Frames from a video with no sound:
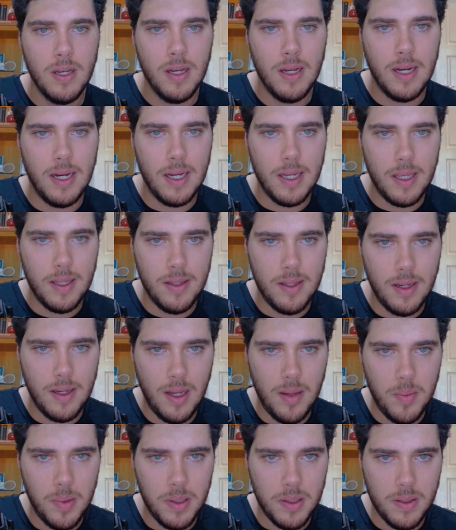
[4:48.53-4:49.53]
I can
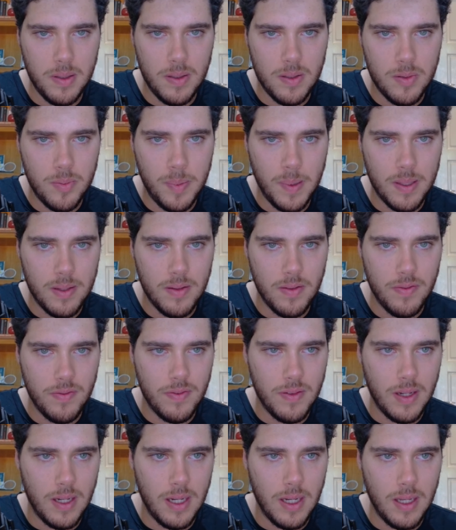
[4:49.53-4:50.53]
dynamically
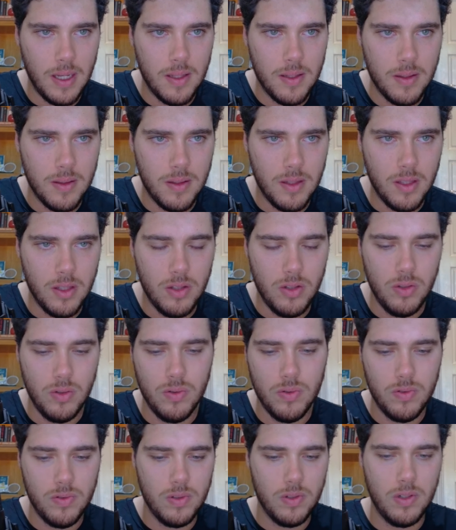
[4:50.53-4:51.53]
specify the
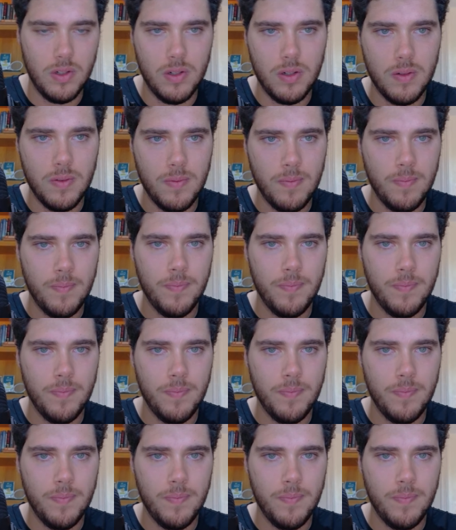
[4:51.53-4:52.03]
user